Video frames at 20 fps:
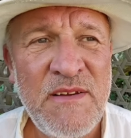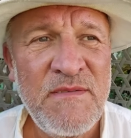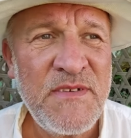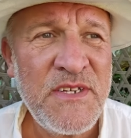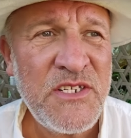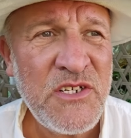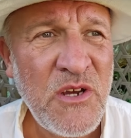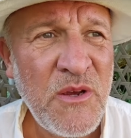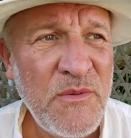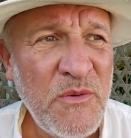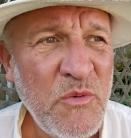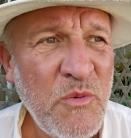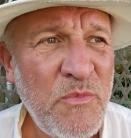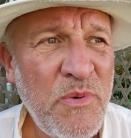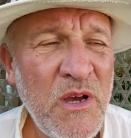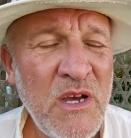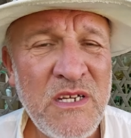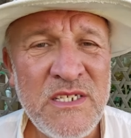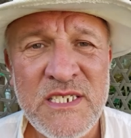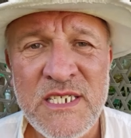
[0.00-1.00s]
every time you
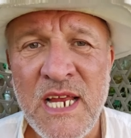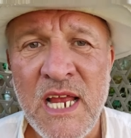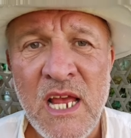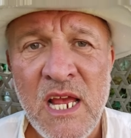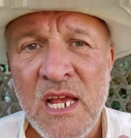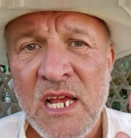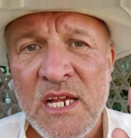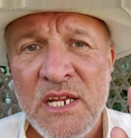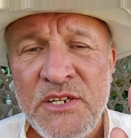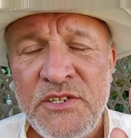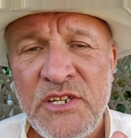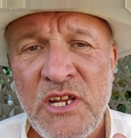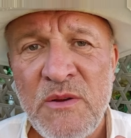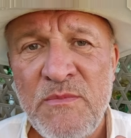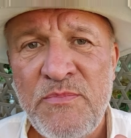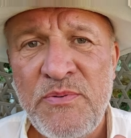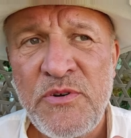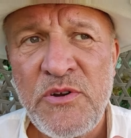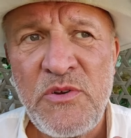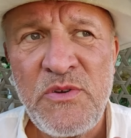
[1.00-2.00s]
walk past it,
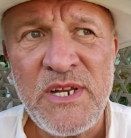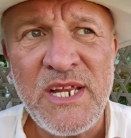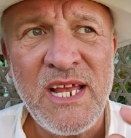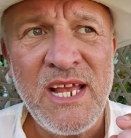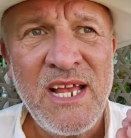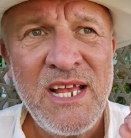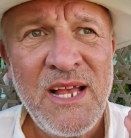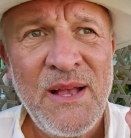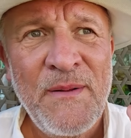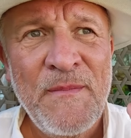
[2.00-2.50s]
don't prune it.